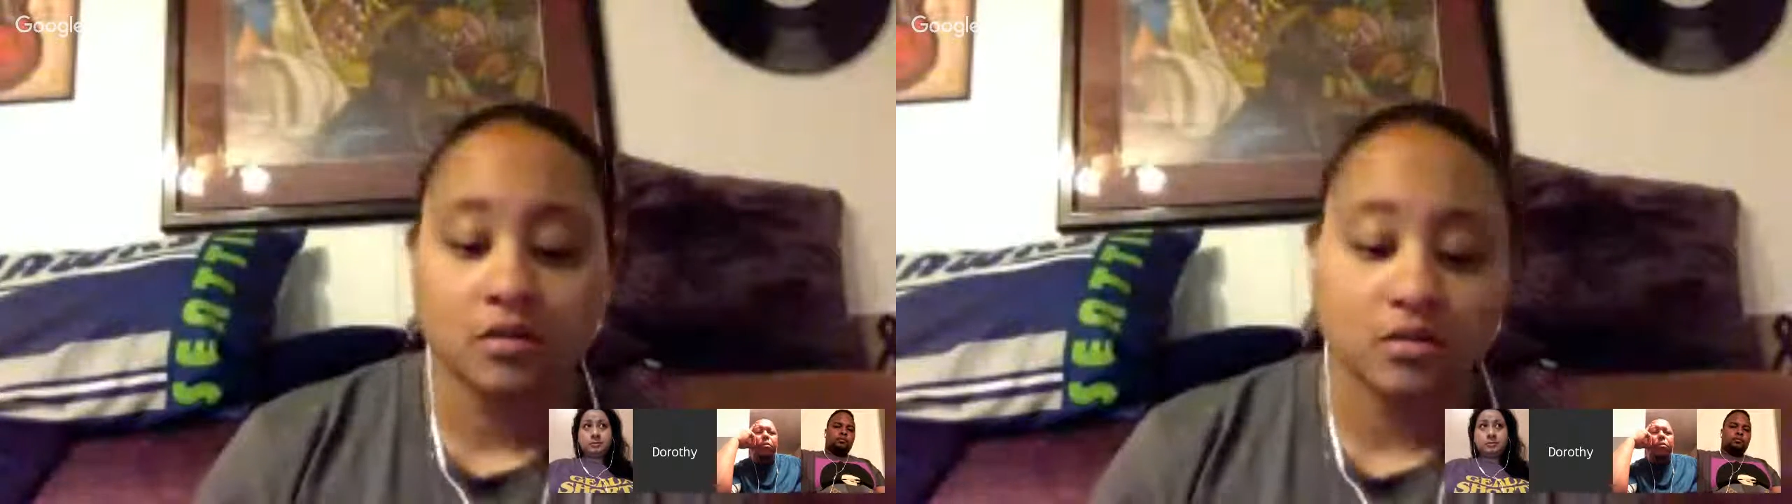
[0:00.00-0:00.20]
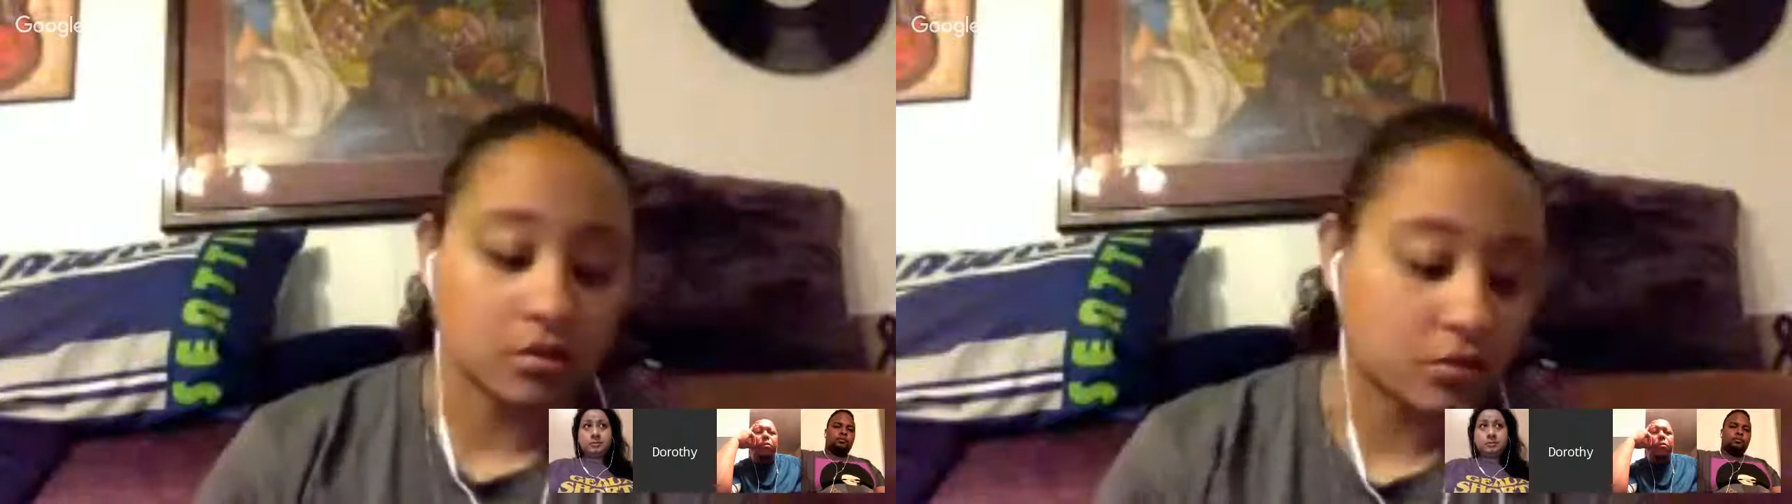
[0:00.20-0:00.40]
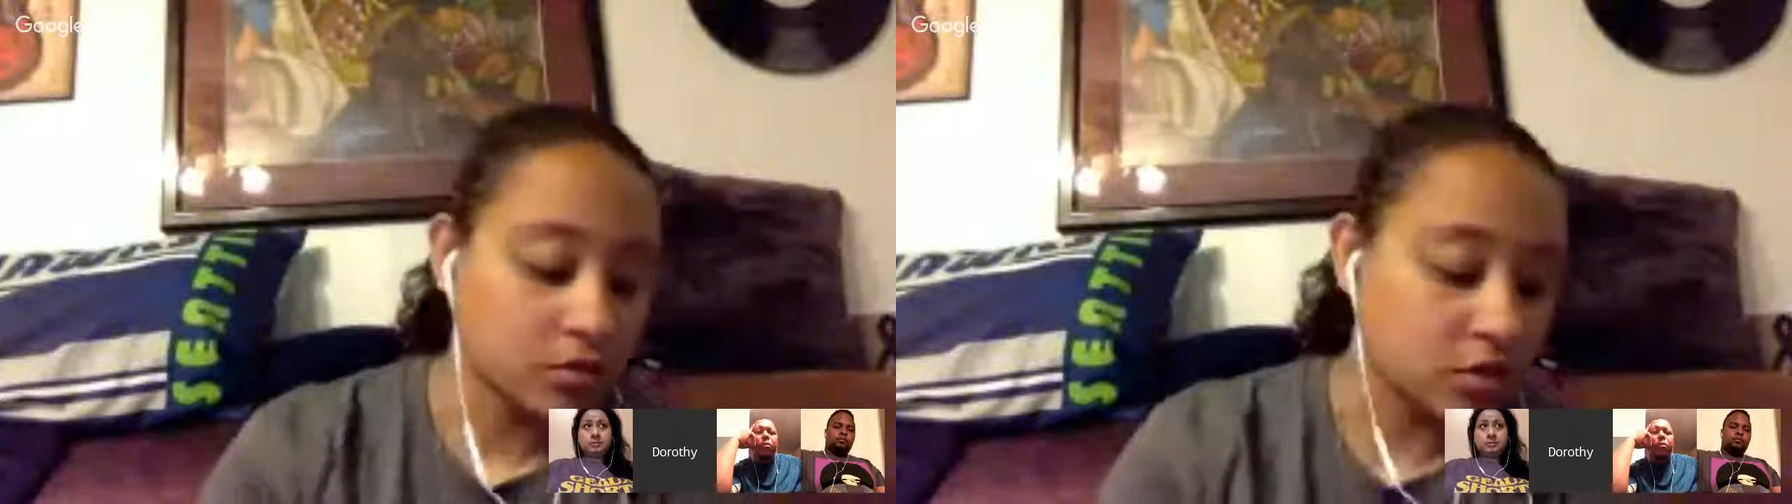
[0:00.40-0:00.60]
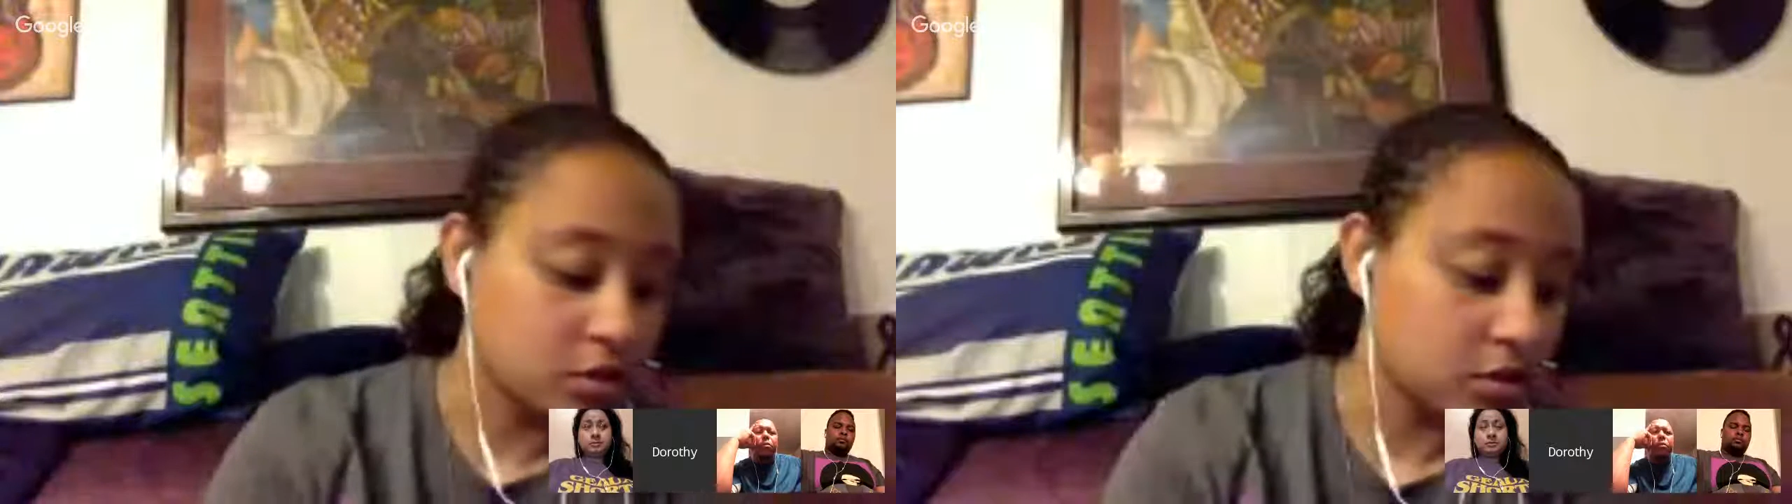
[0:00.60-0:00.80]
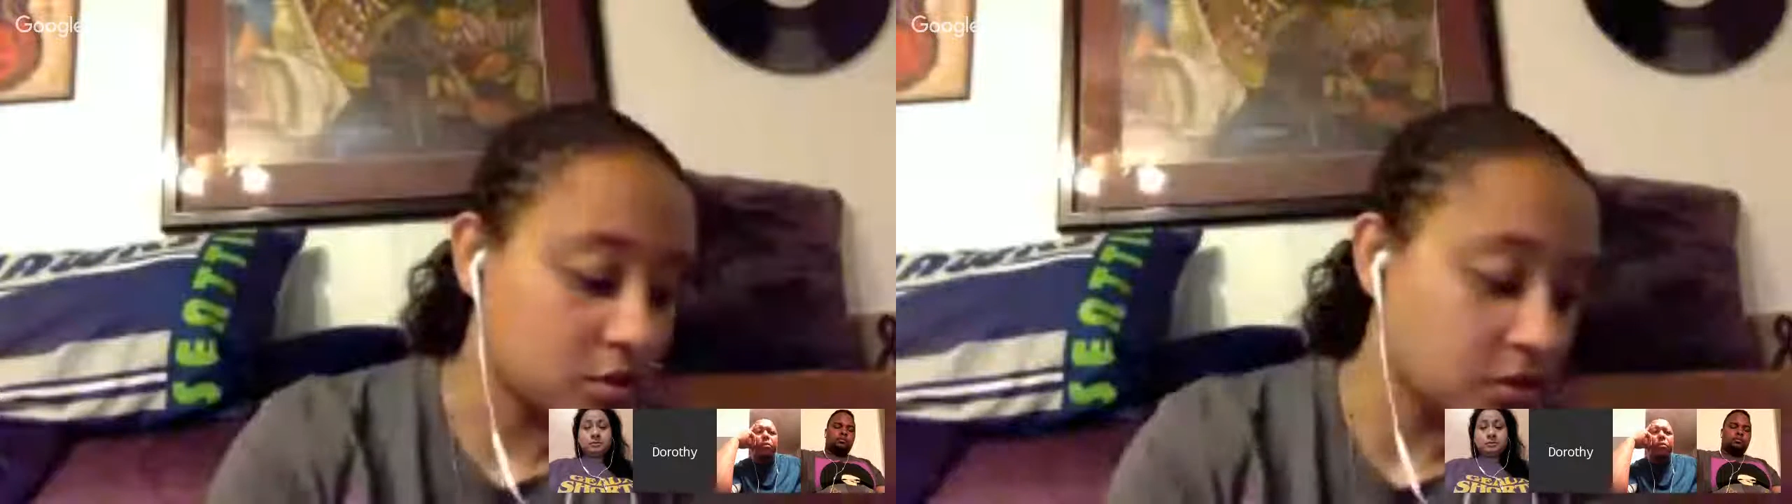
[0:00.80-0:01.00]
solution
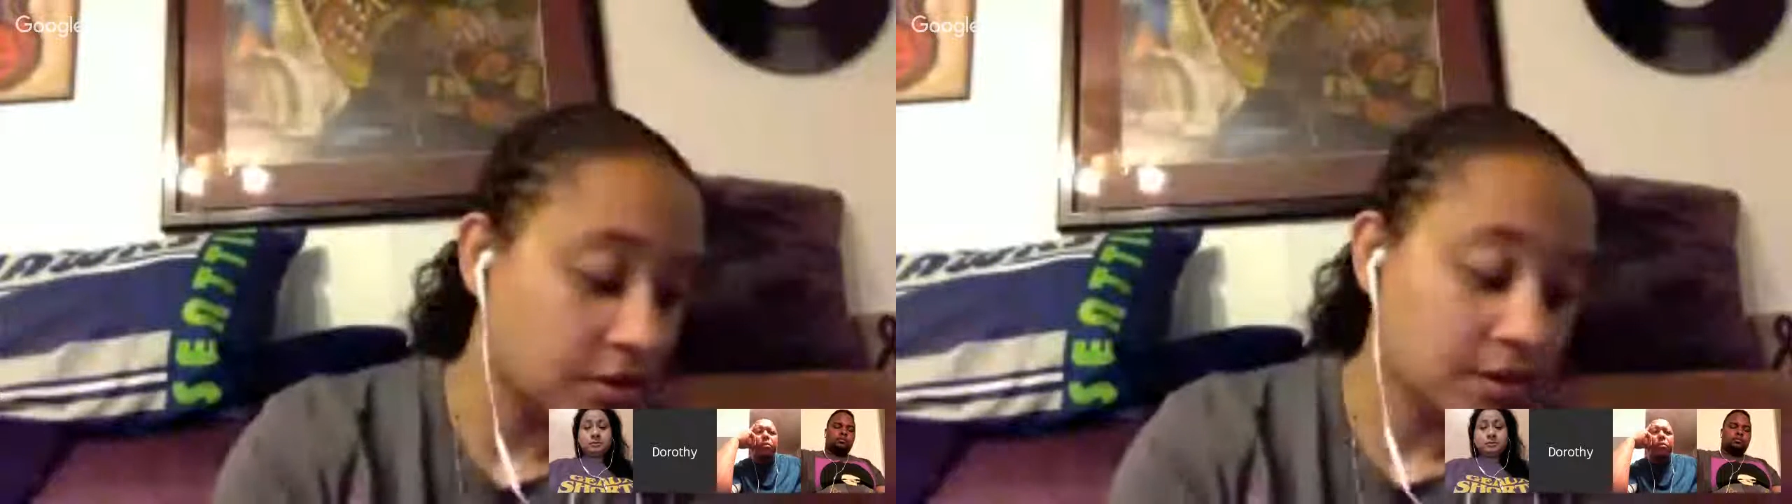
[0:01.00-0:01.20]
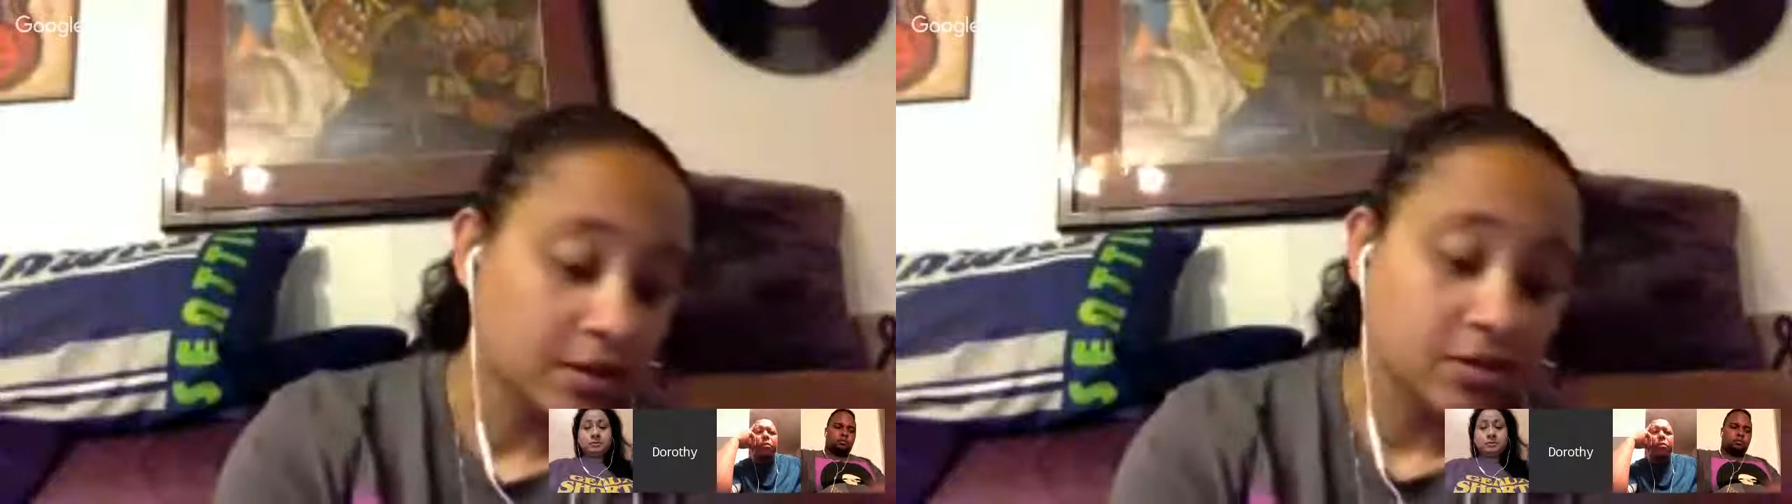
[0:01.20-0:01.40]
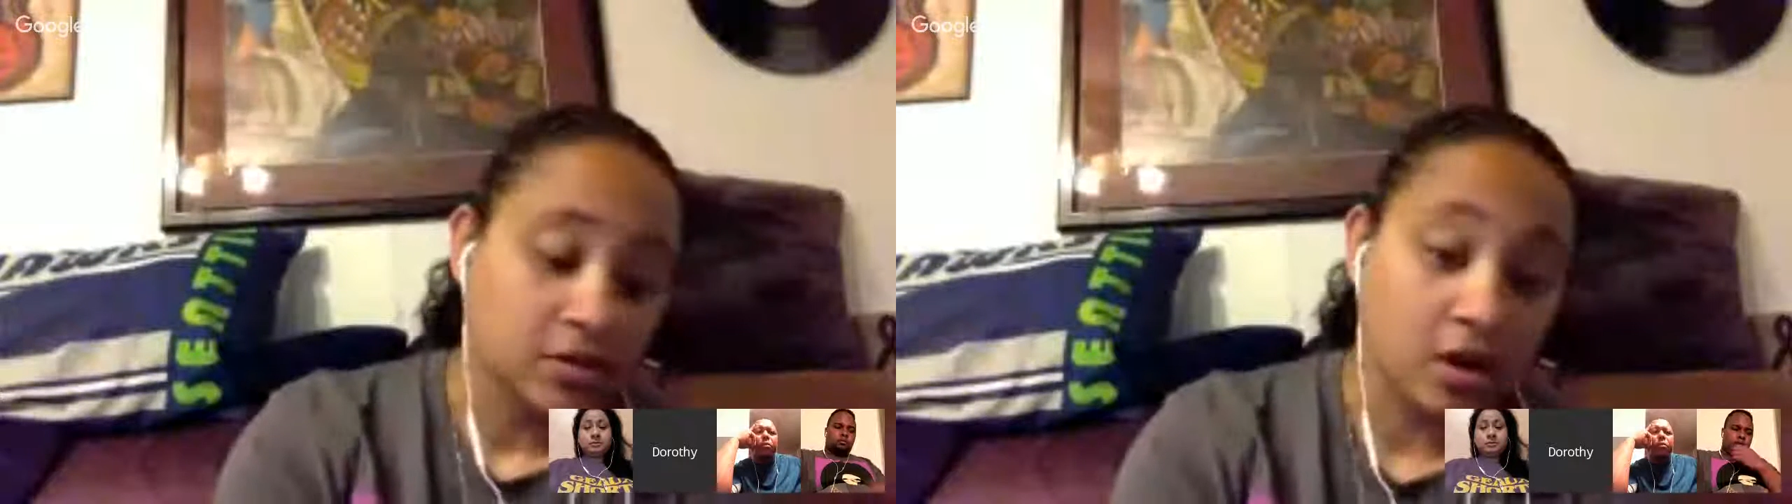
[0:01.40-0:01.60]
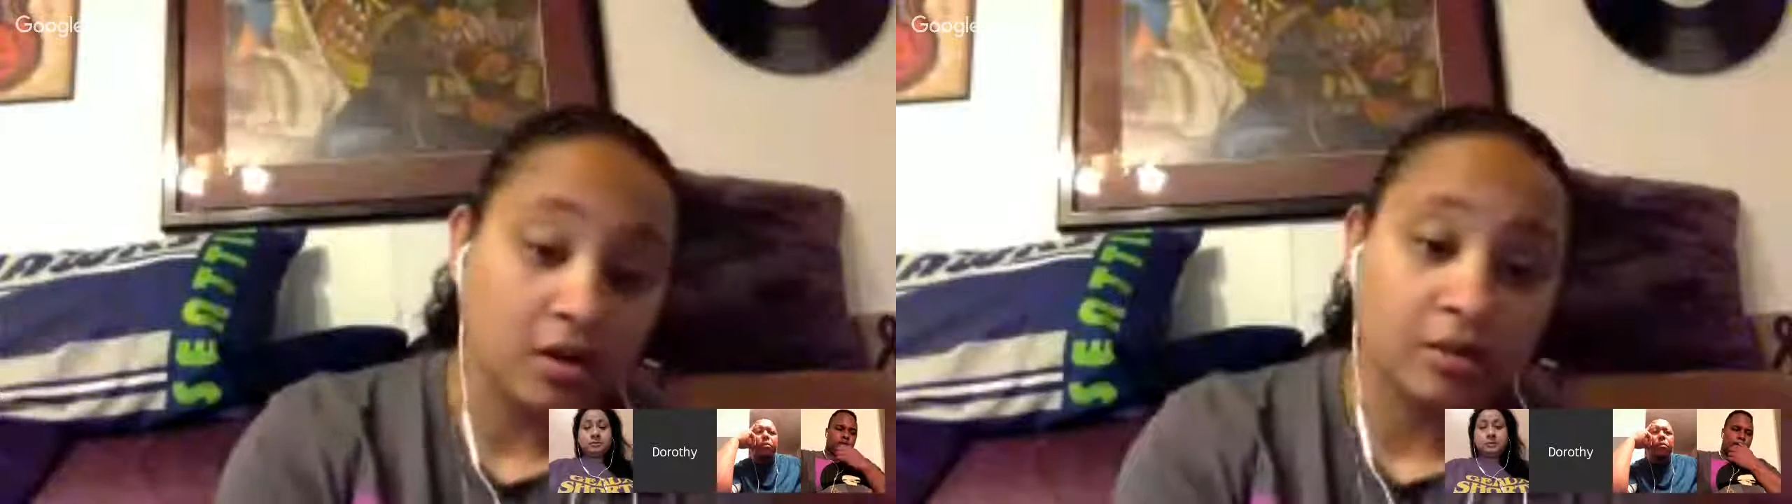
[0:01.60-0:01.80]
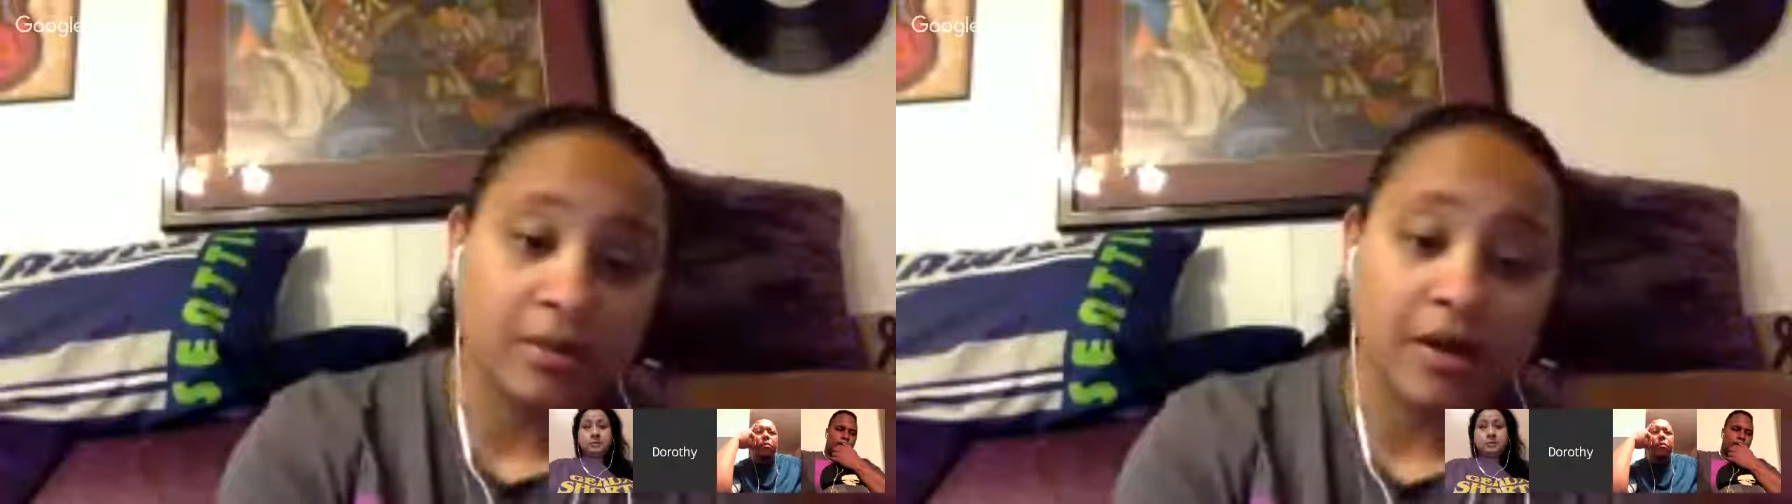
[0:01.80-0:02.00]
is.
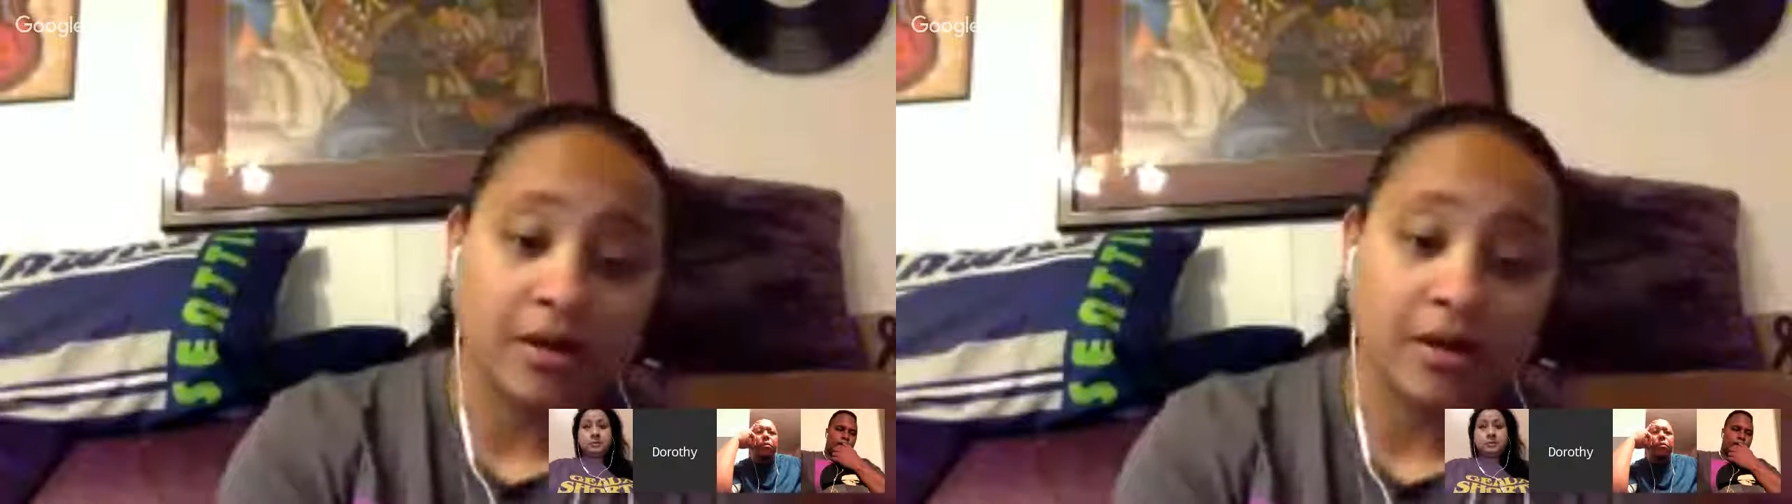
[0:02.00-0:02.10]
Talking about it